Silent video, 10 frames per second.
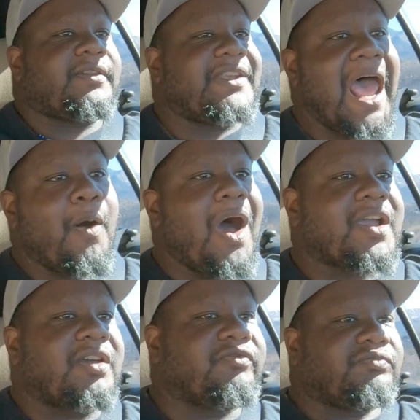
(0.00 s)
Now I
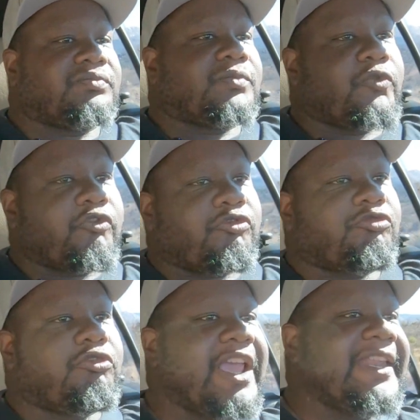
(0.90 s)
can
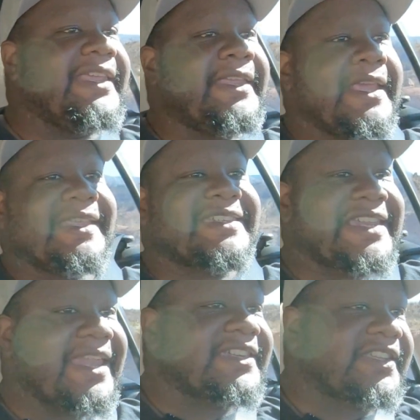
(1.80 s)
really
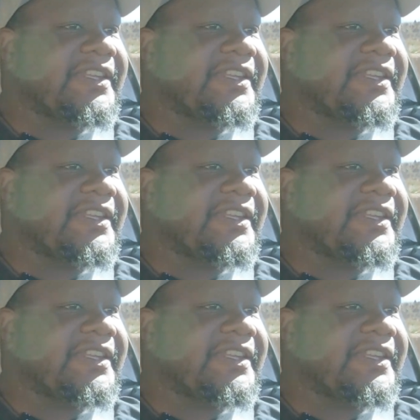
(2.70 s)
sense the